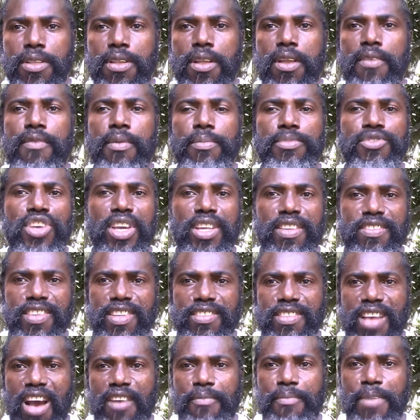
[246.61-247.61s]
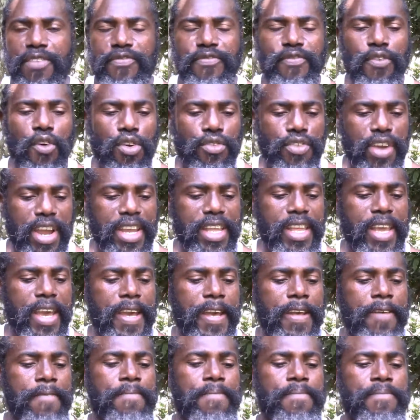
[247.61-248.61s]
from Genesis I have my phone right
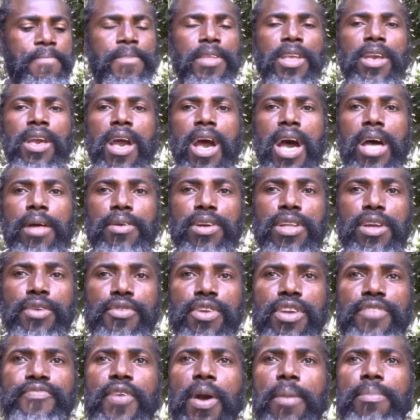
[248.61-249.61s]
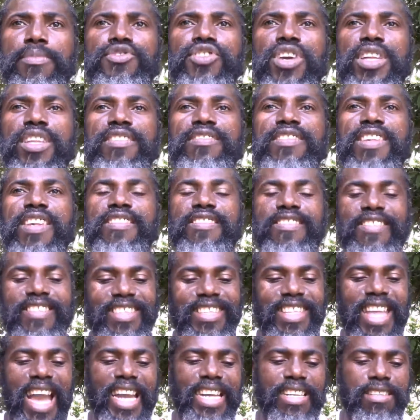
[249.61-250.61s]
here I'm gonna read from Genesis
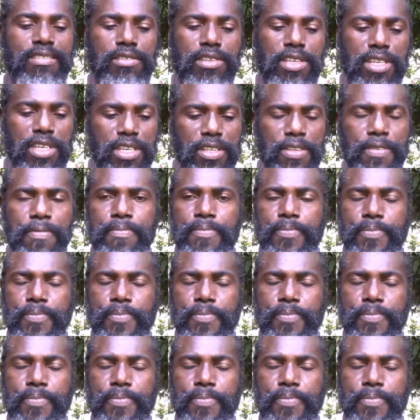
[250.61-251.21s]
19